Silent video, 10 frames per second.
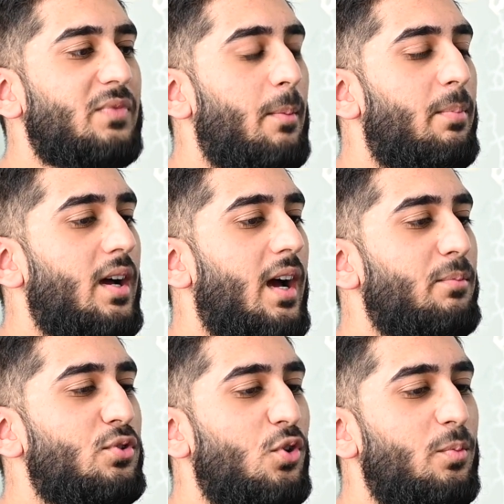But
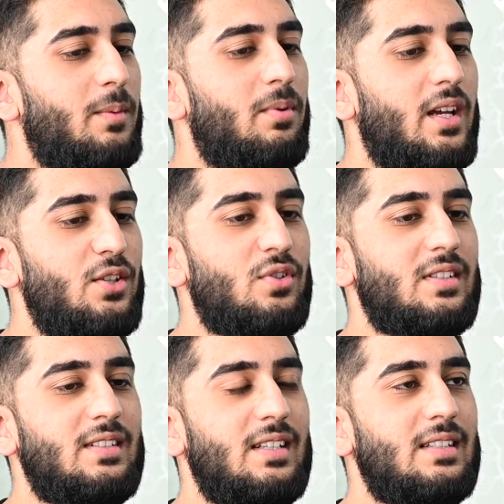I'm sure people are
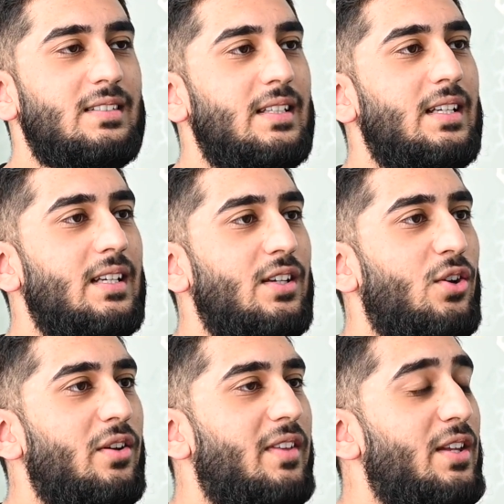interested in seeing, you
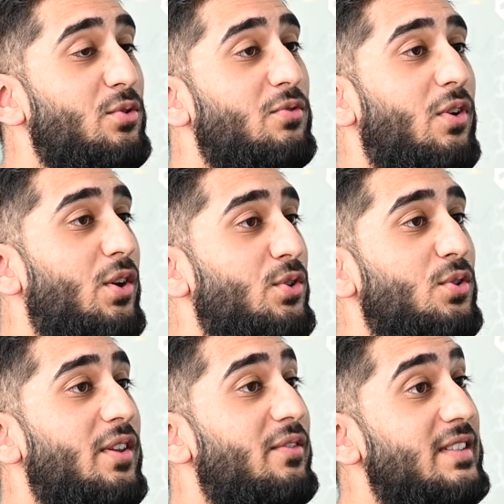know, if they do follow you
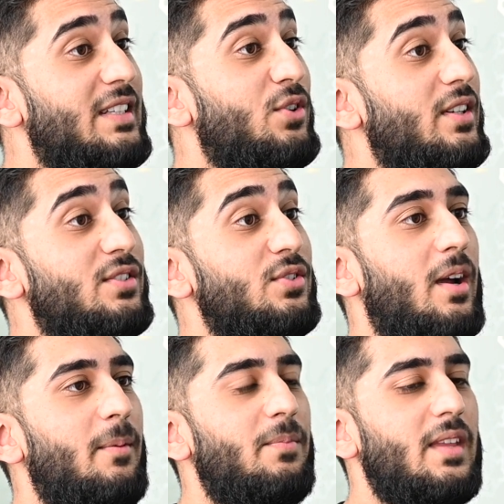or they've seen your
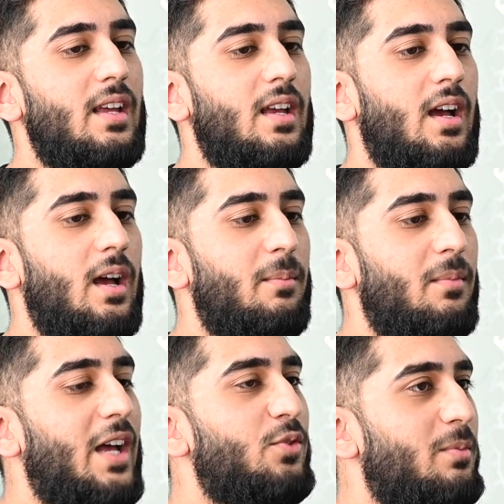Instagram.
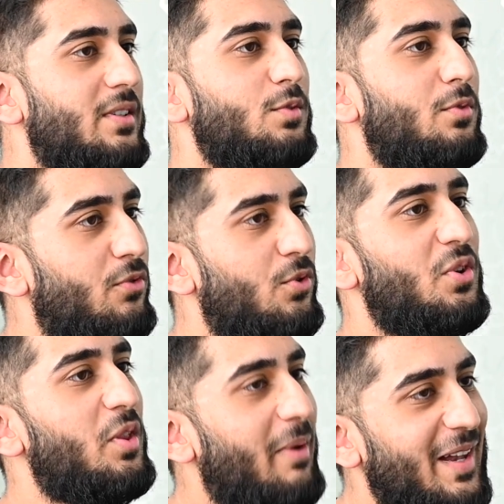As we mentioned before,
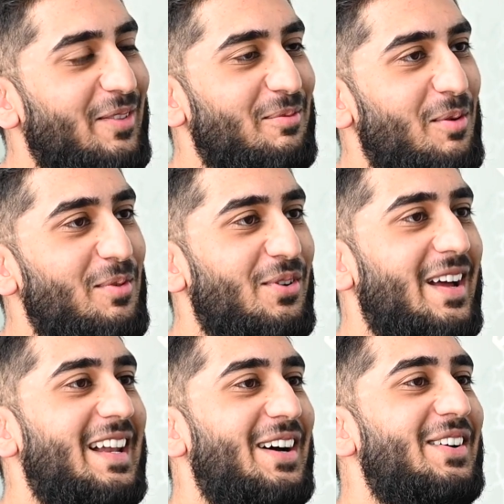you're the man of the moment
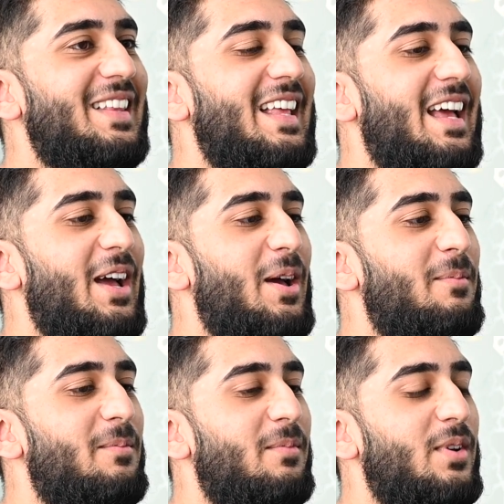right now.
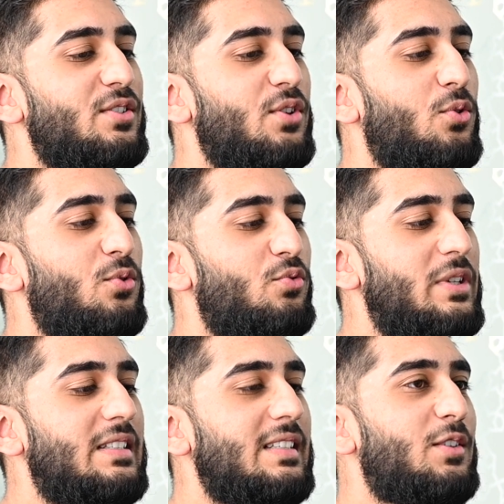So
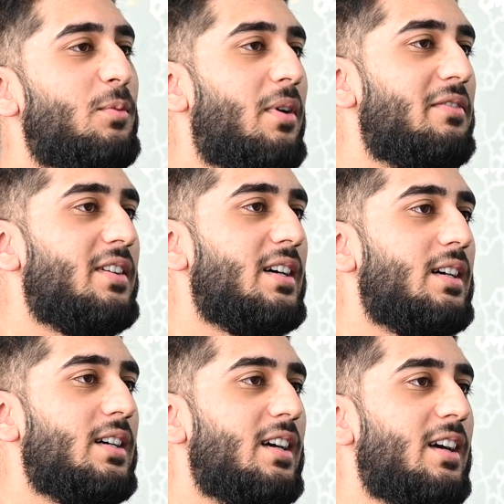recently your brother
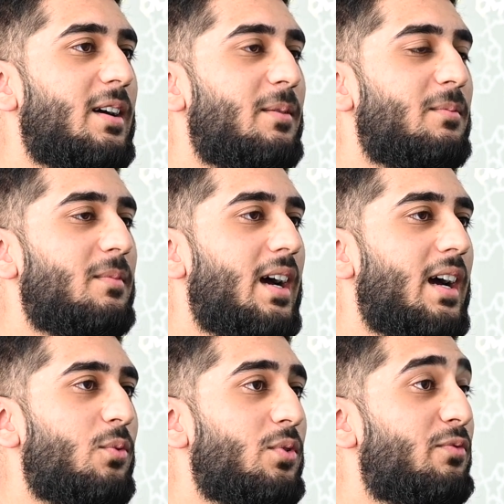
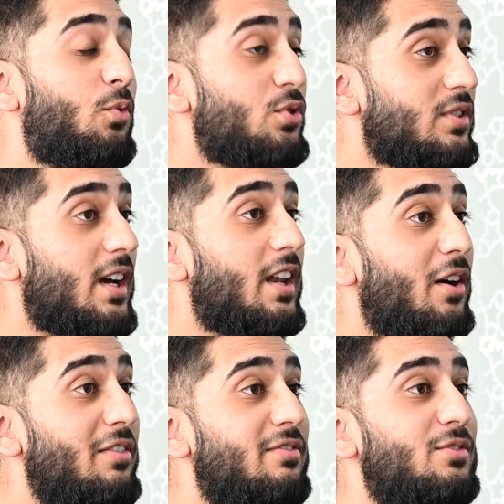was fortunate
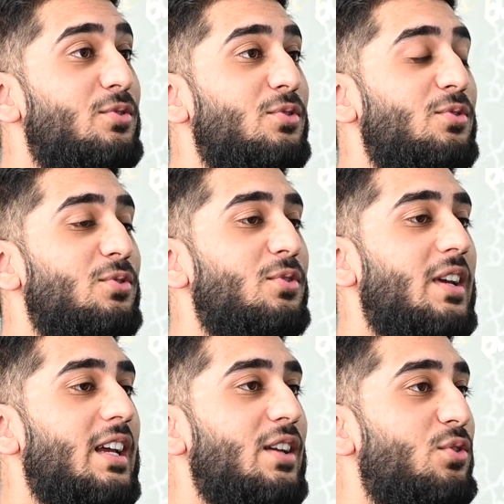enough to
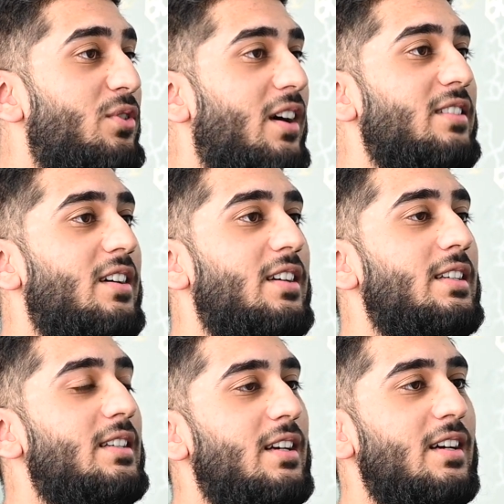do the azan
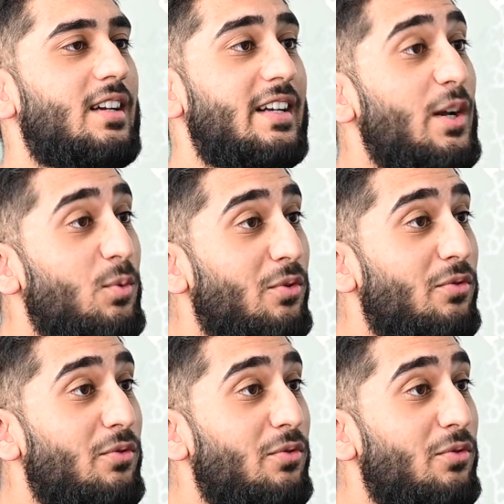in Canary Wharf.